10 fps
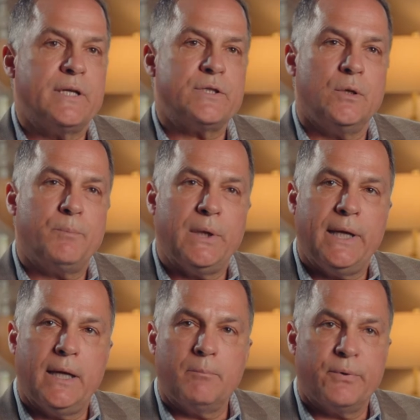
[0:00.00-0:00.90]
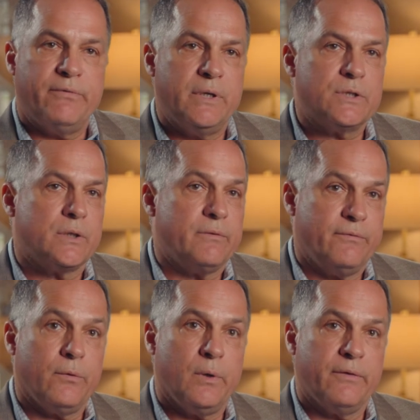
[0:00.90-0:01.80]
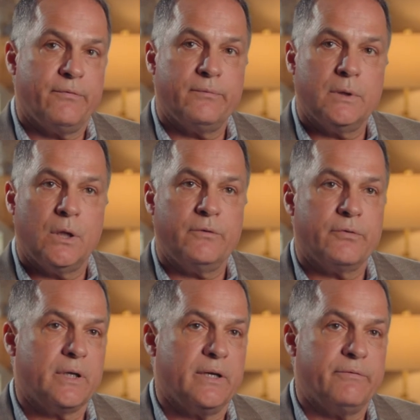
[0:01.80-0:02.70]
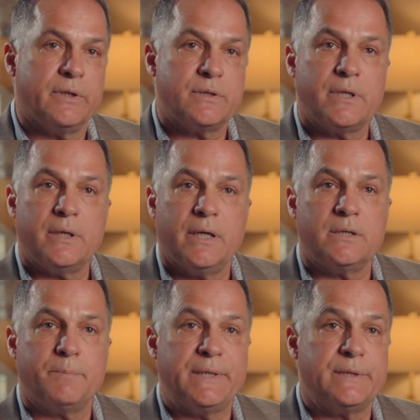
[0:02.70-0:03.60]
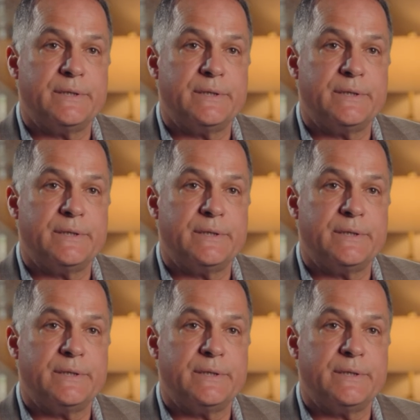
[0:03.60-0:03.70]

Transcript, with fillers: Rescue Plan provision for the loan forgiveness has been